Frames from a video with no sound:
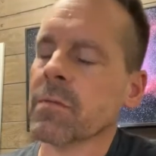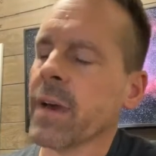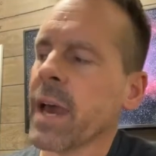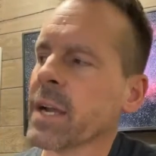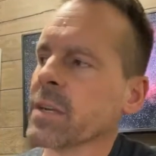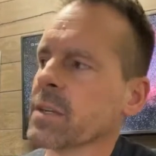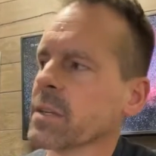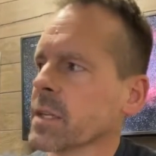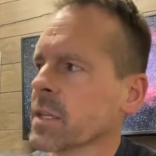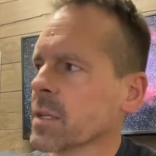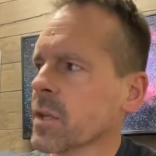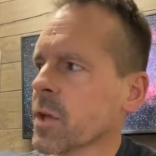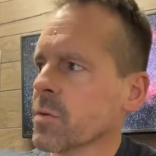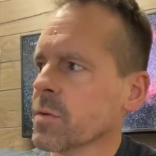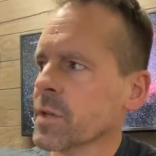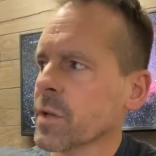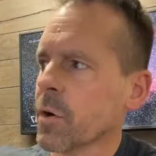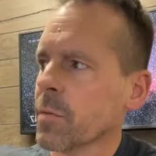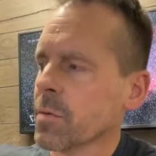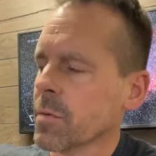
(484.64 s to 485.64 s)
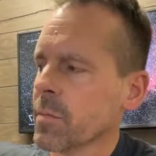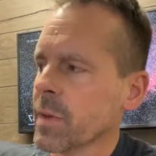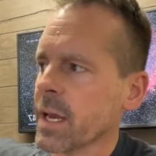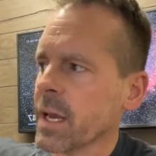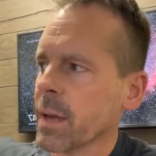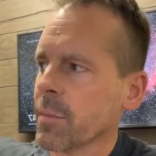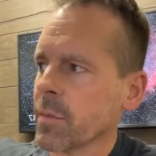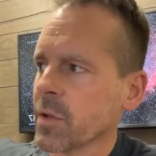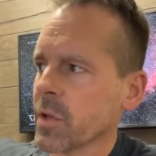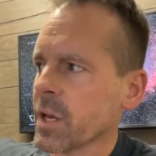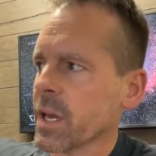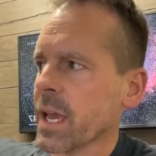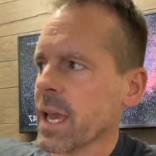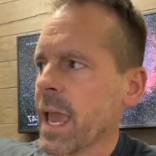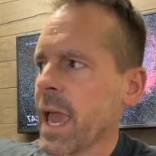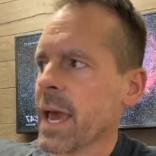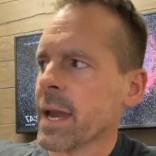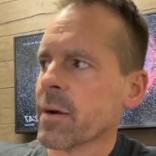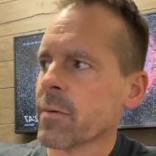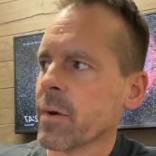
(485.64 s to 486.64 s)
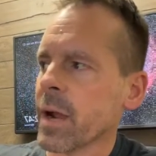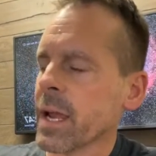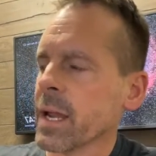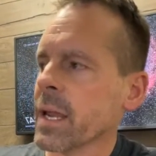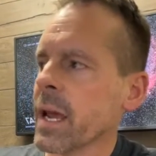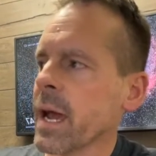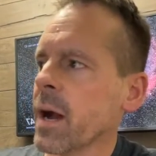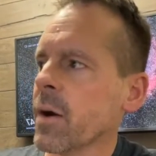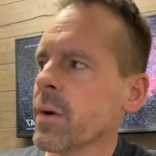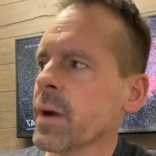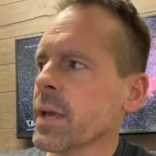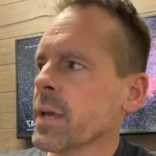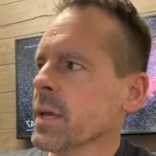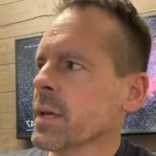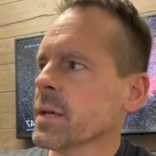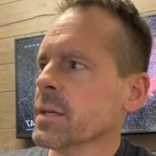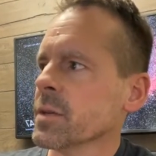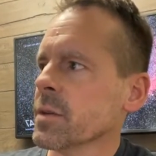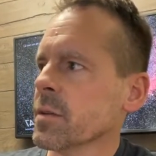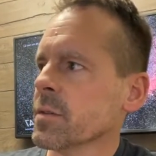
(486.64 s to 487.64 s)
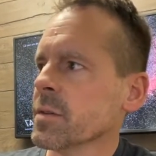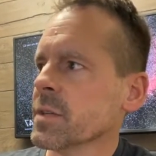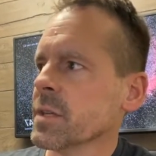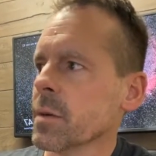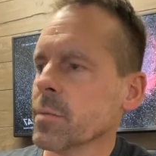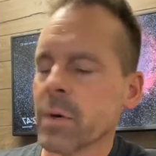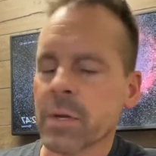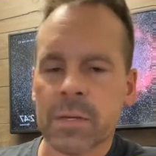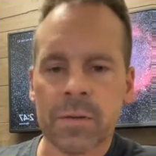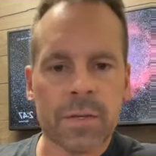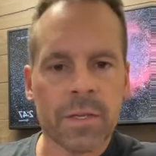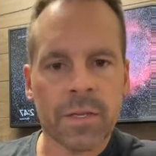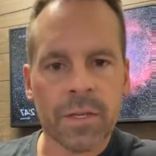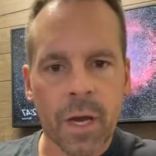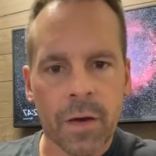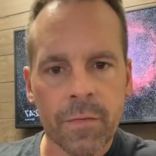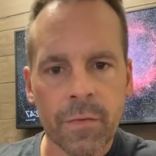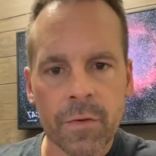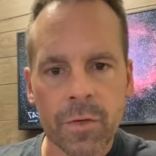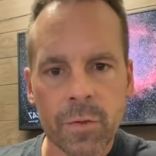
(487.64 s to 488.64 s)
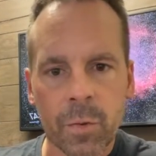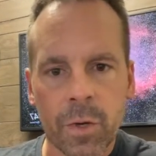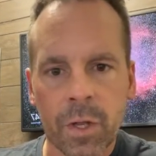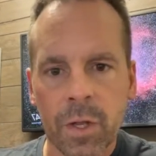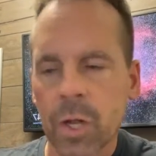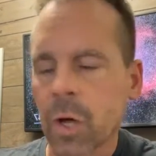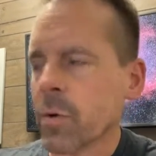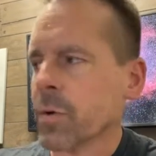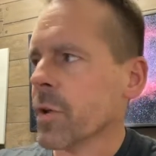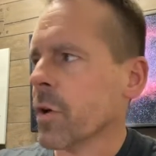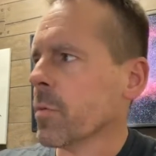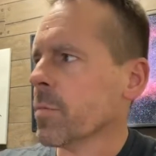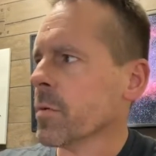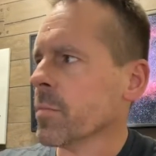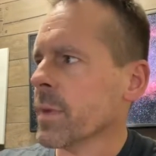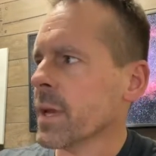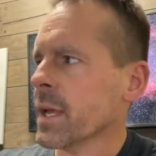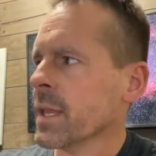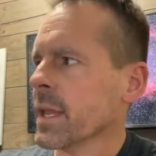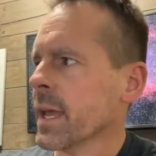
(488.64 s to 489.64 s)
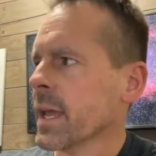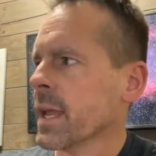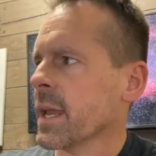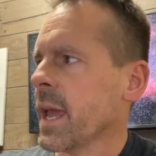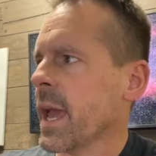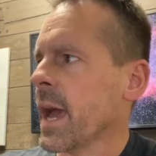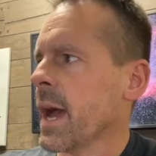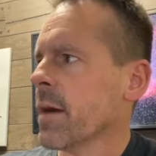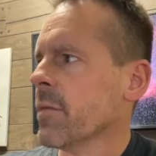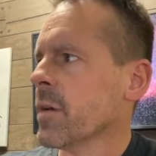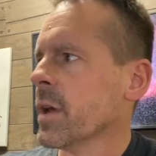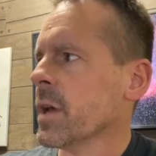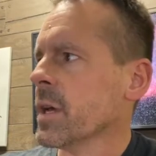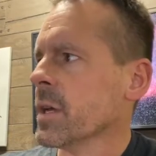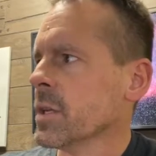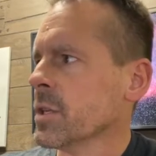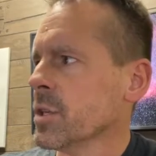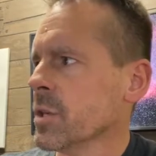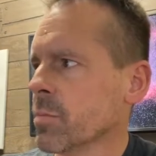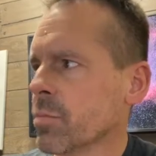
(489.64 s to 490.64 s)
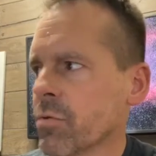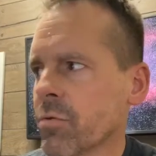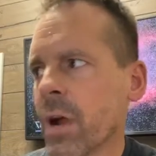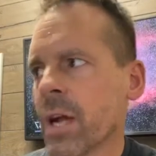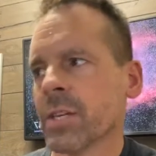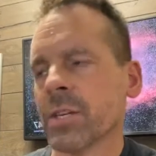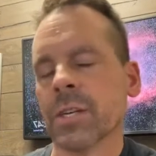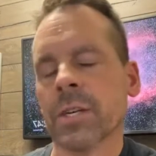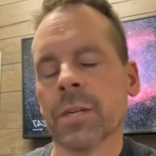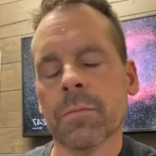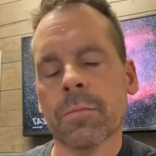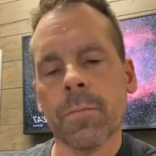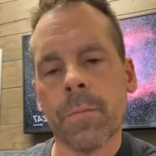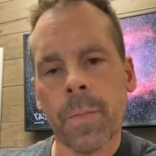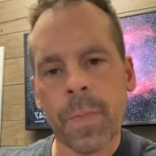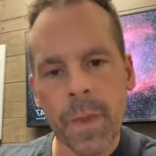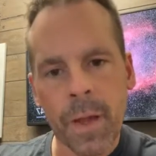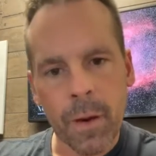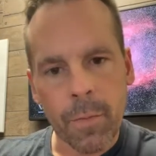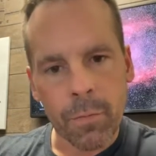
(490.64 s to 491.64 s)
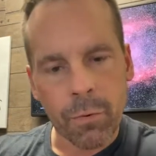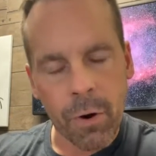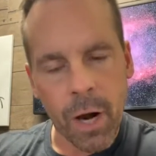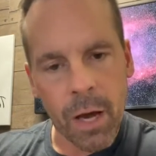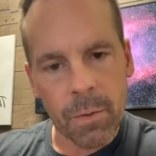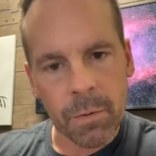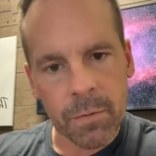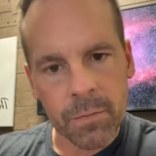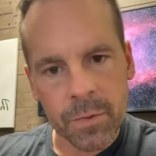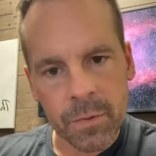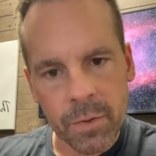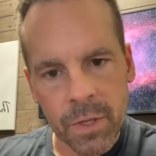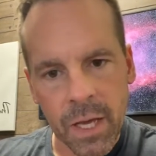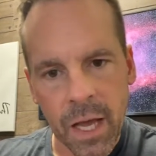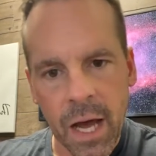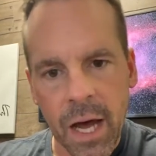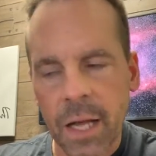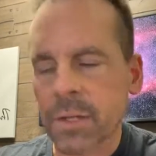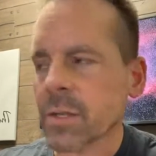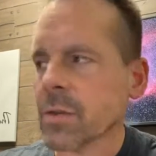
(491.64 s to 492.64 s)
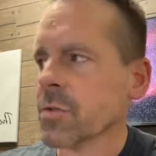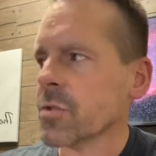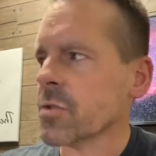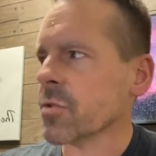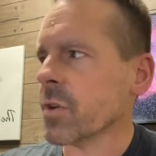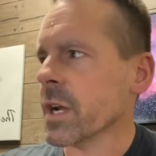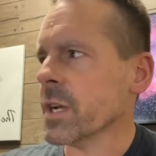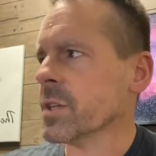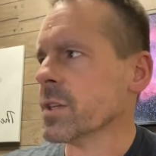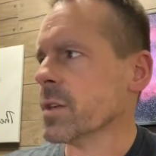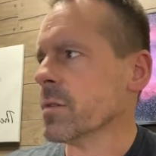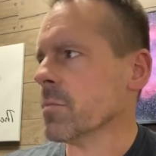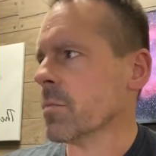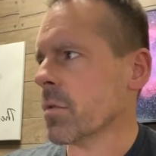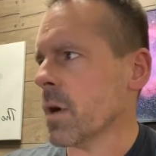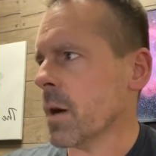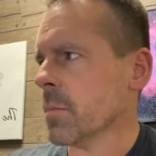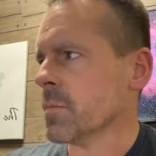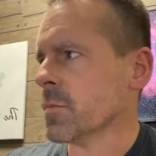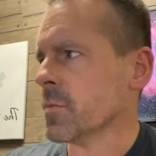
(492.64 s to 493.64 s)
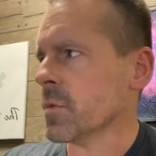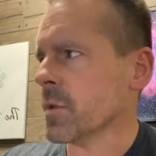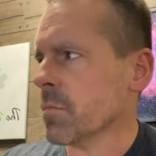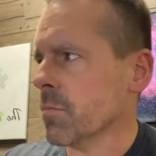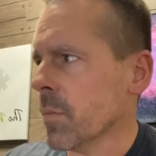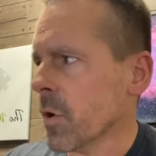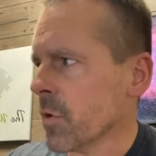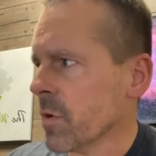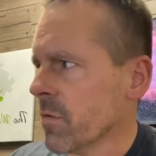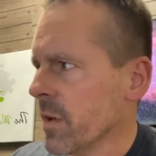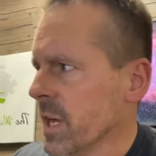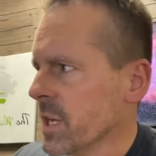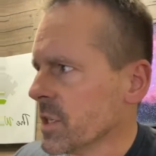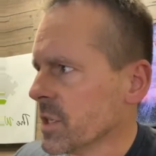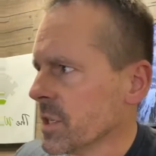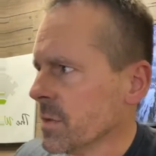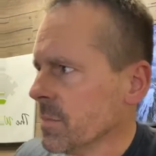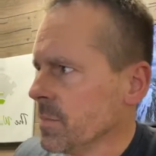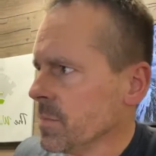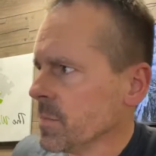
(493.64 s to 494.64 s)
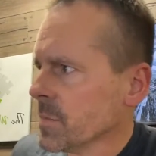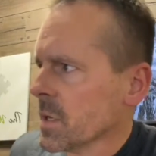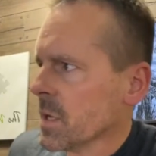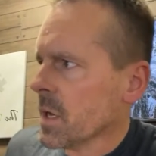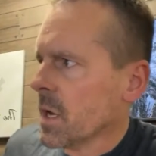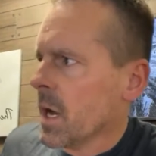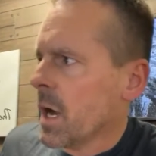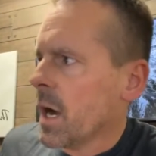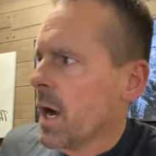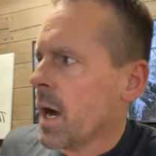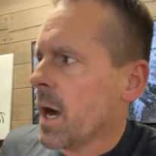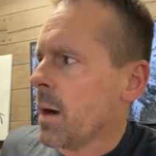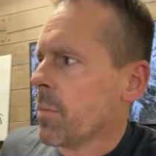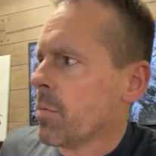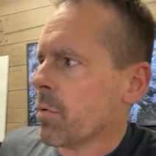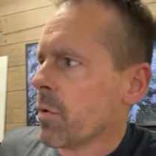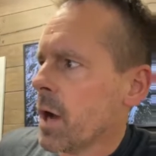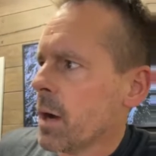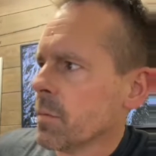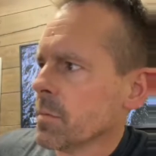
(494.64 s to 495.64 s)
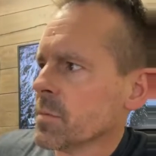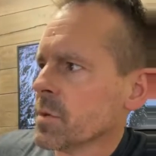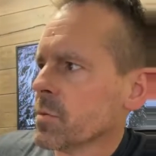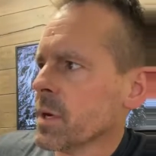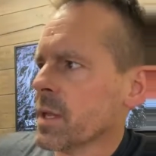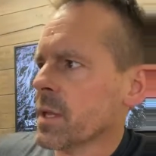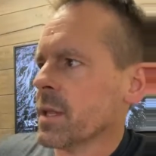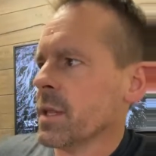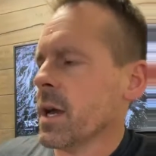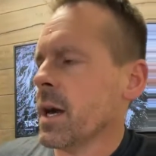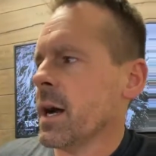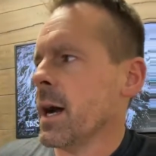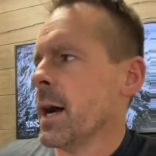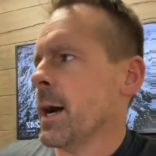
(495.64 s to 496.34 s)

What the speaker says: of actually low dopamine, and I'm looking at it right now. So if someone suffers with low dopamine, they can have depression, problems with concentration, problems with motivation, problems with